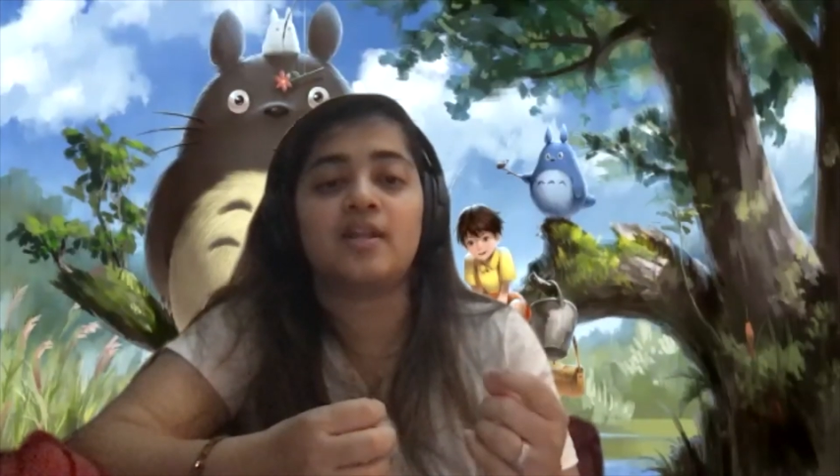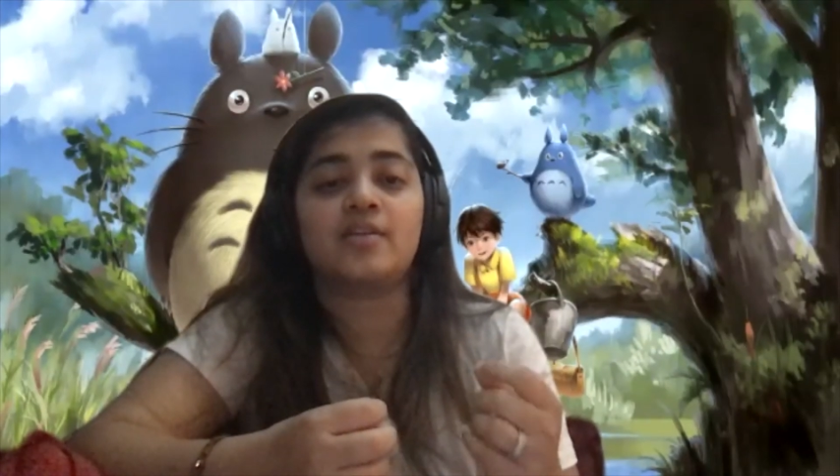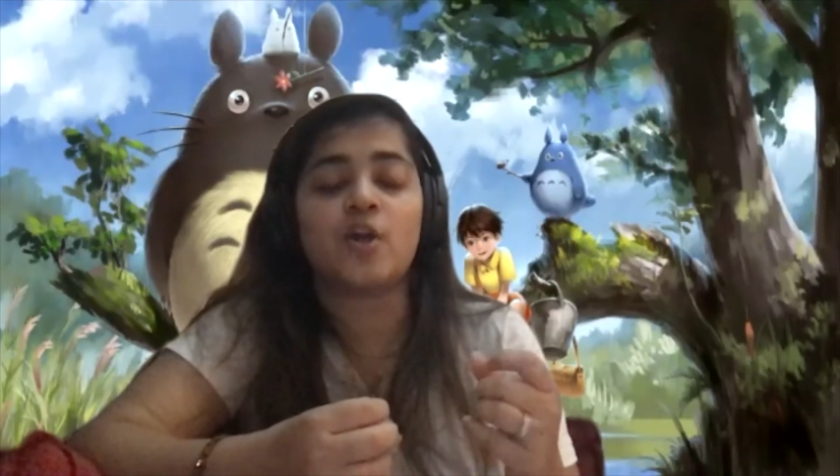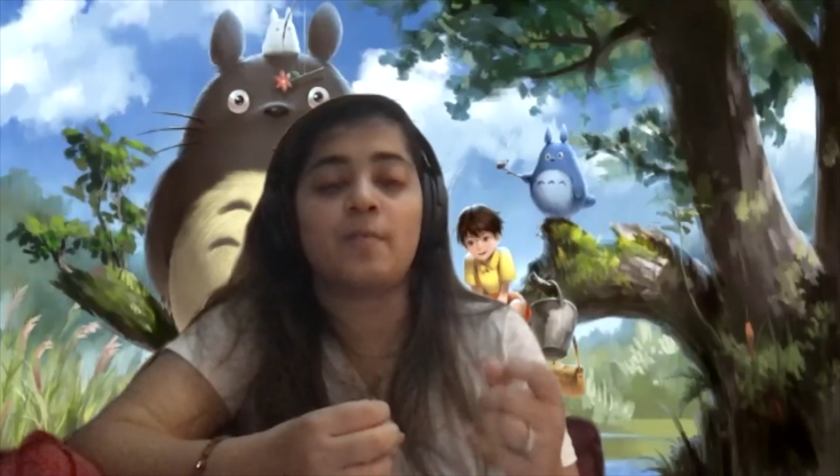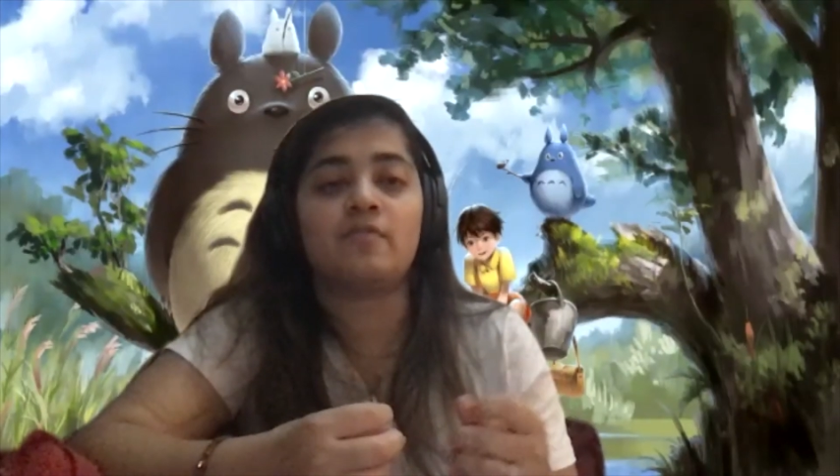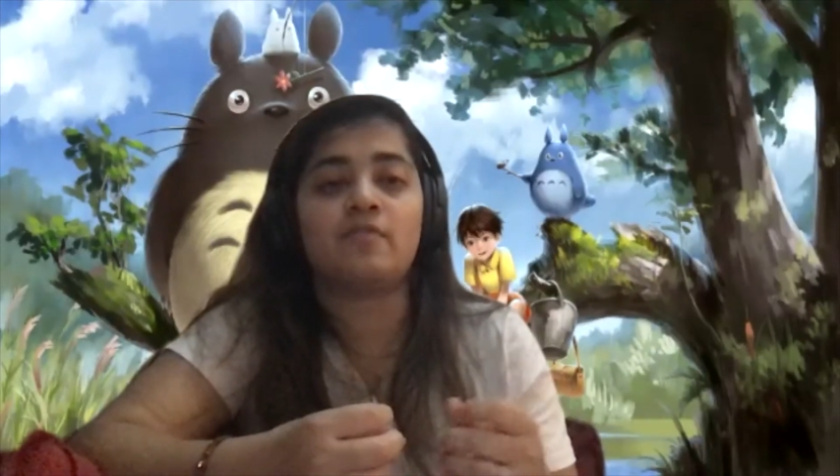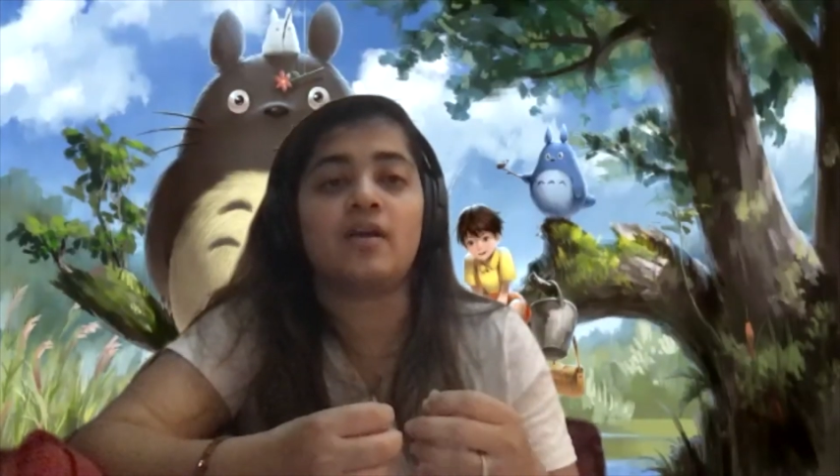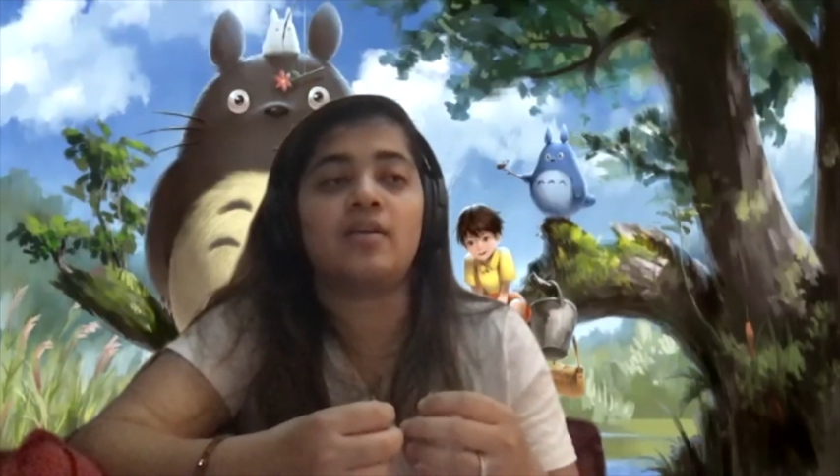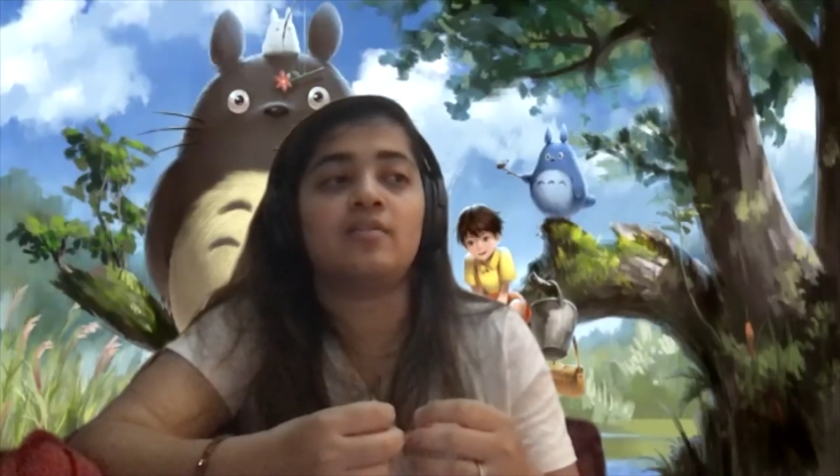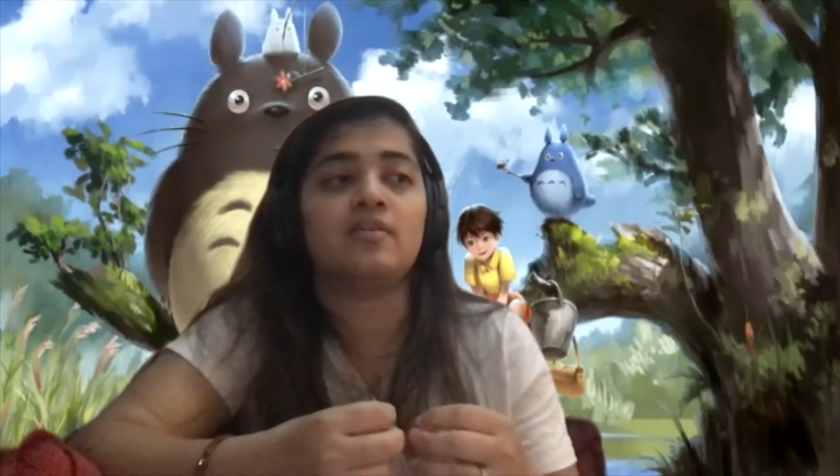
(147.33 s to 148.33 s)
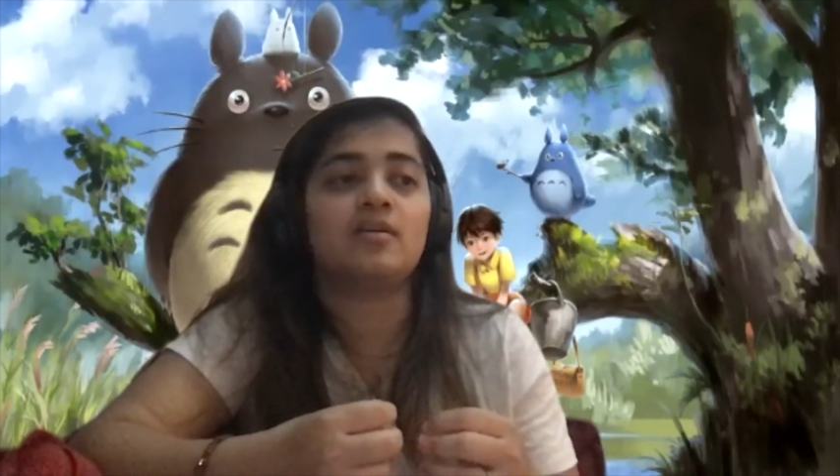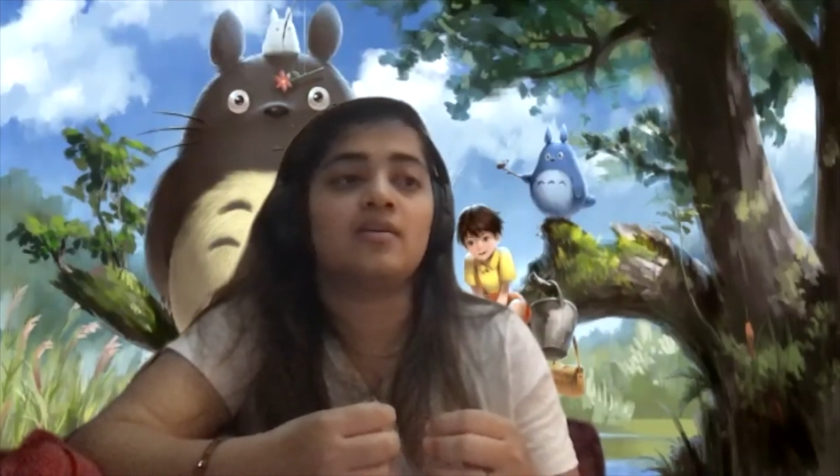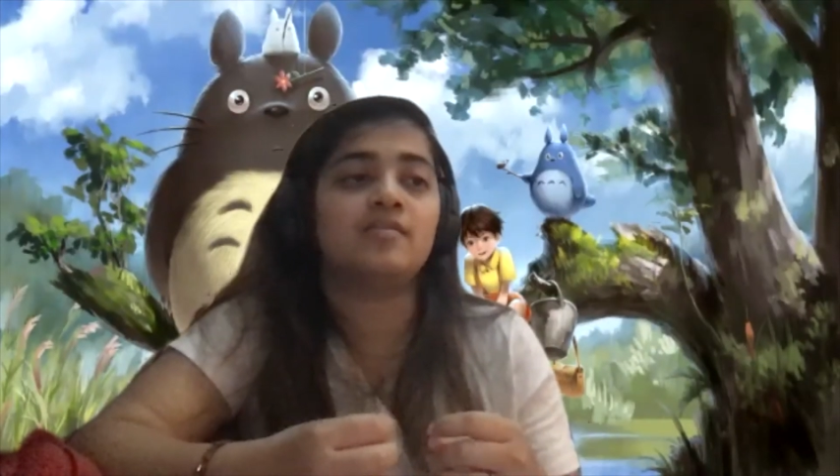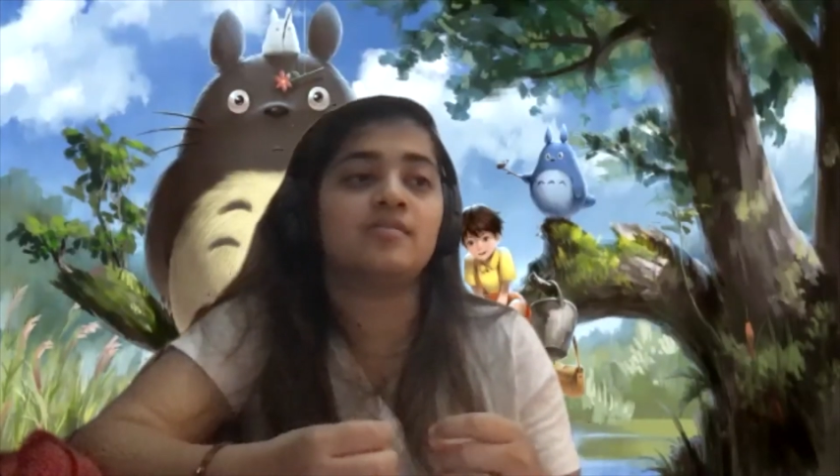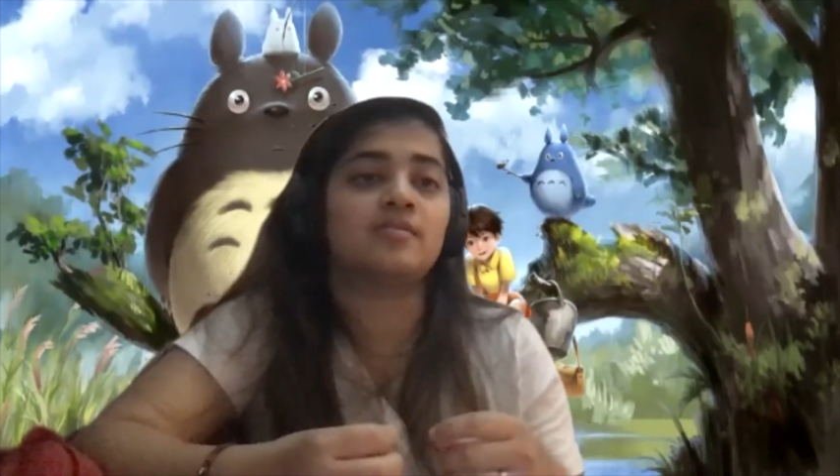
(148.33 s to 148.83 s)
Like Shopify
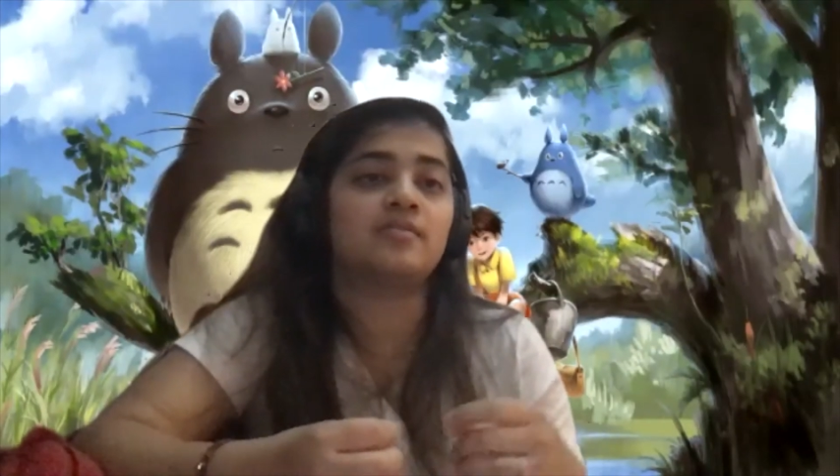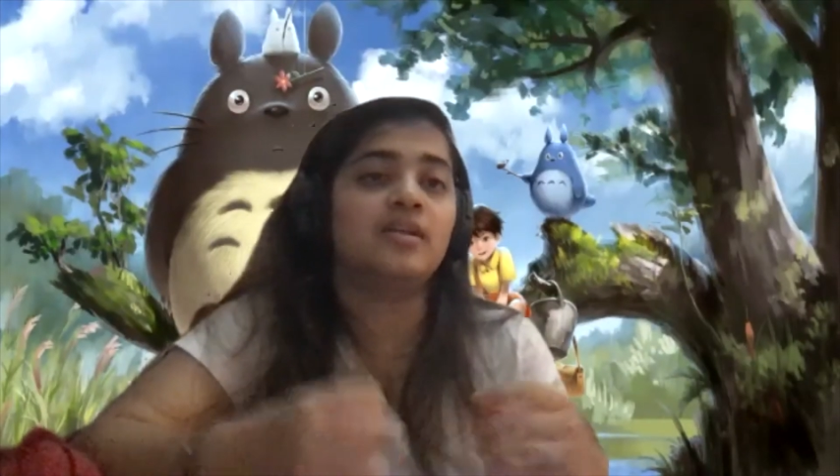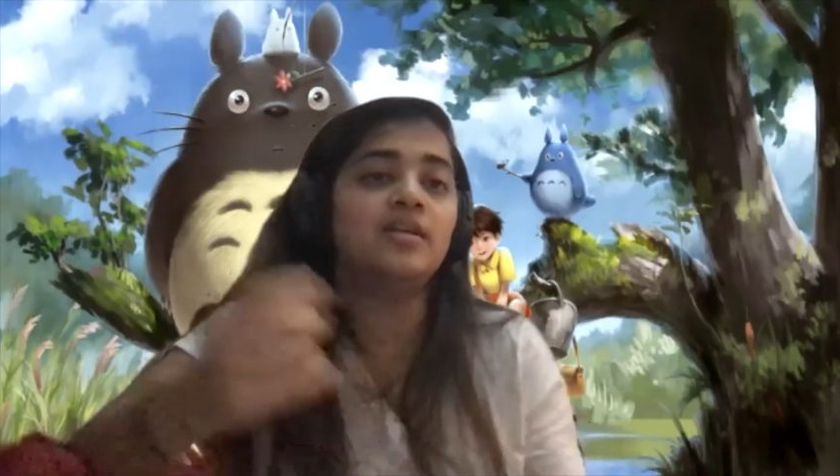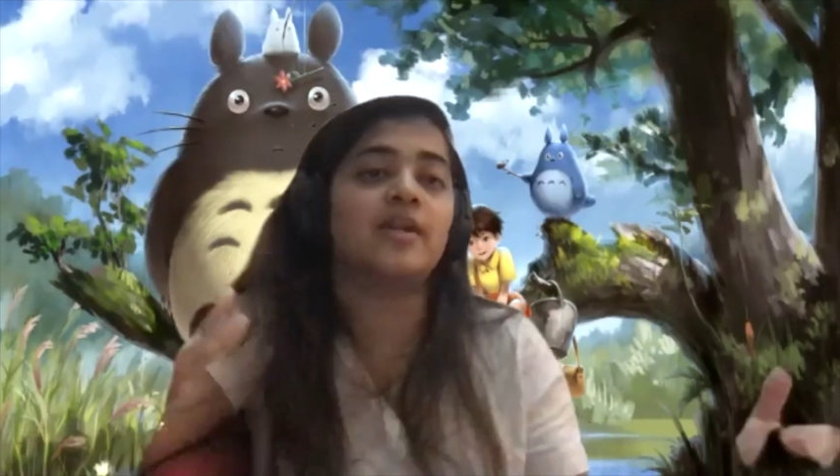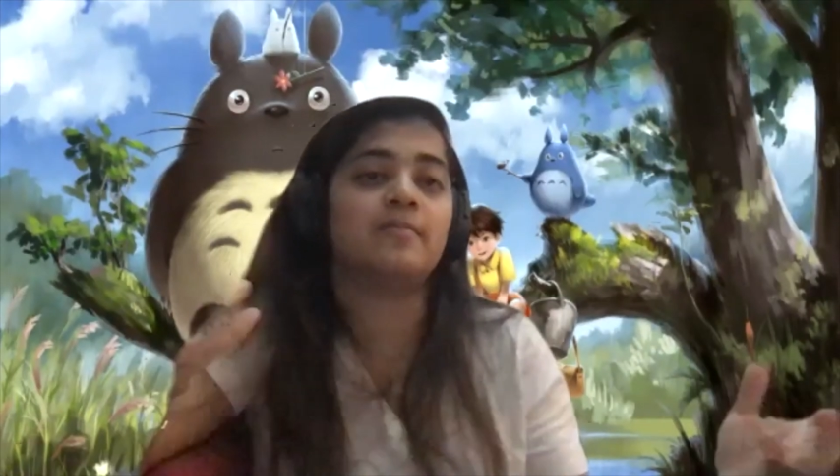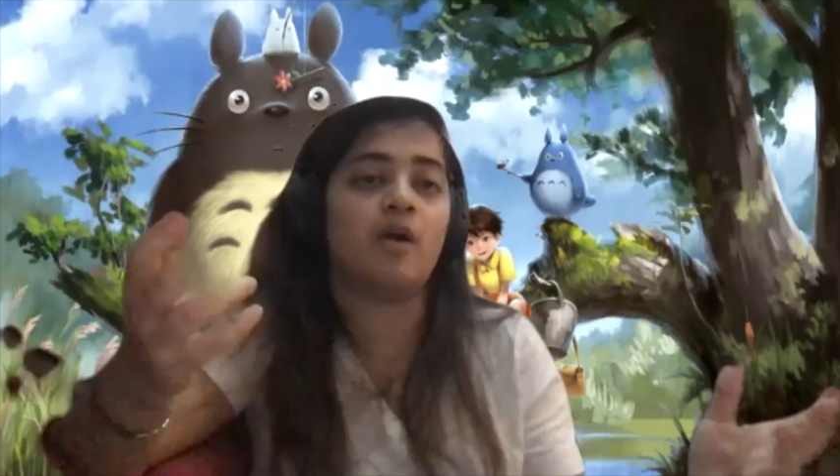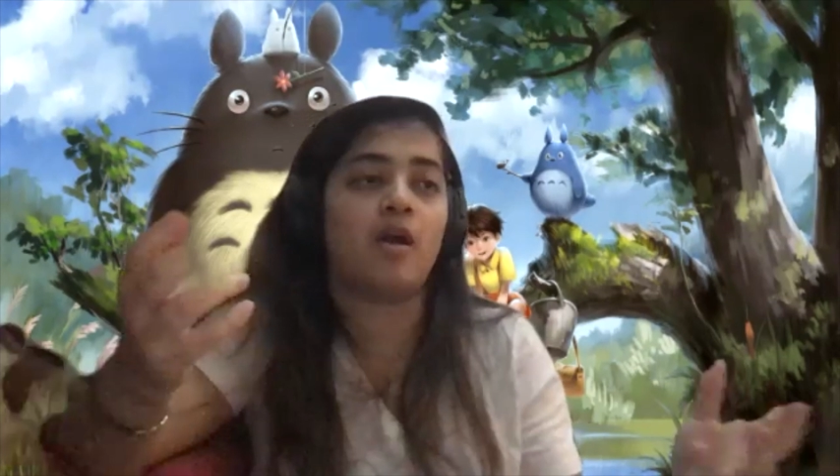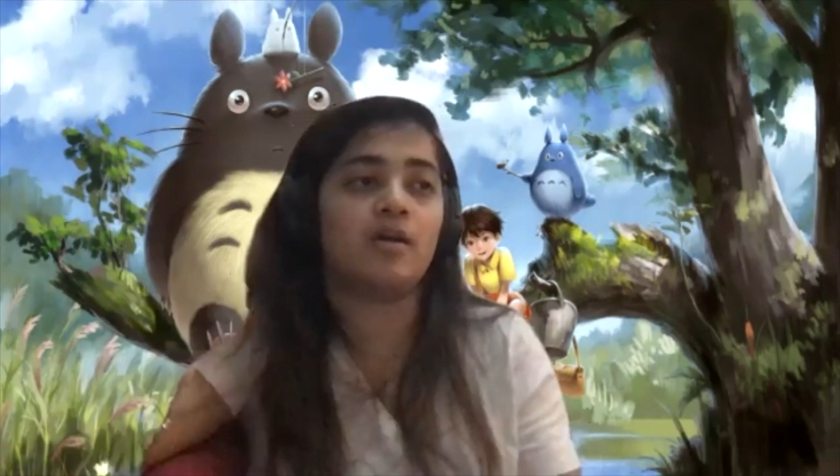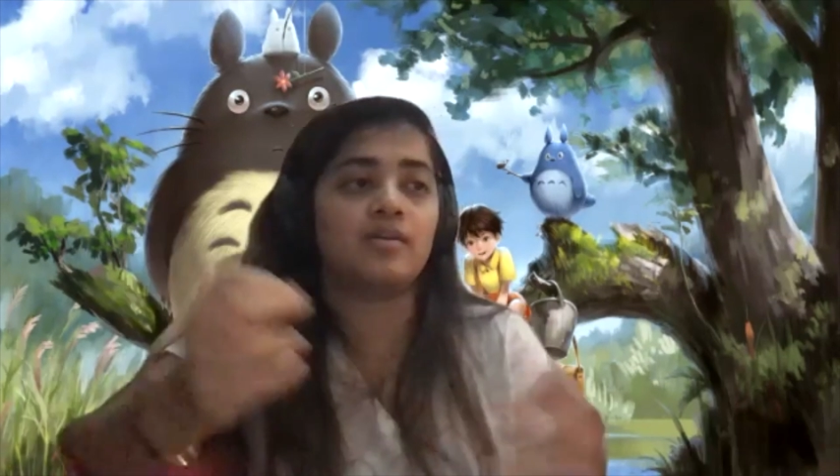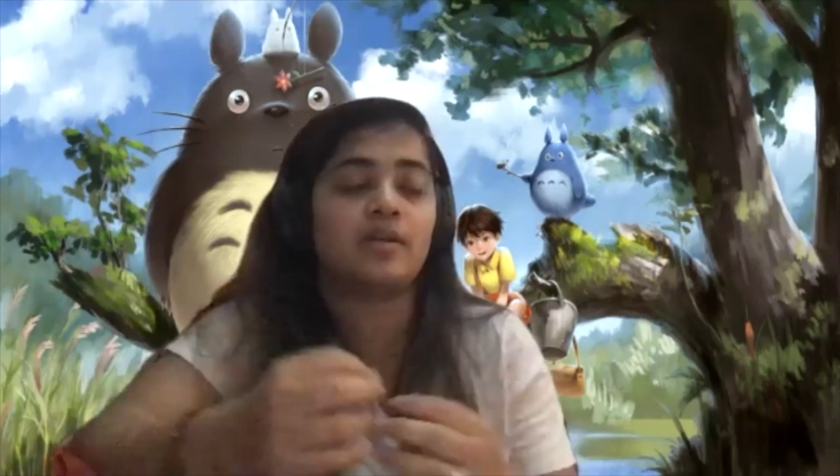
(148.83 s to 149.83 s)
is a really great product.